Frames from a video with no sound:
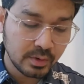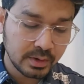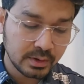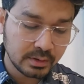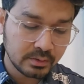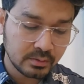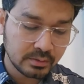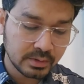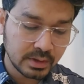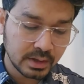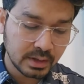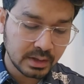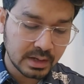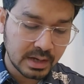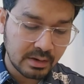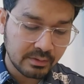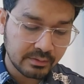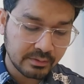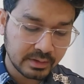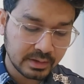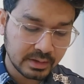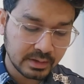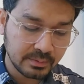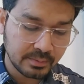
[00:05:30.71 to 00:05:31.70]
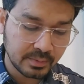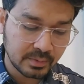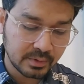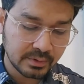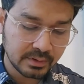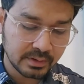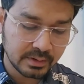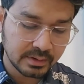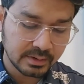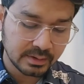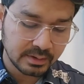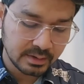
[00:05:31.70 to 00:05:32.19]
going through the counseling
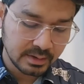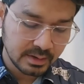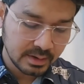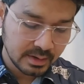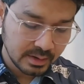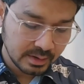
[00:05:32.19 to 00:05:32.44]
process.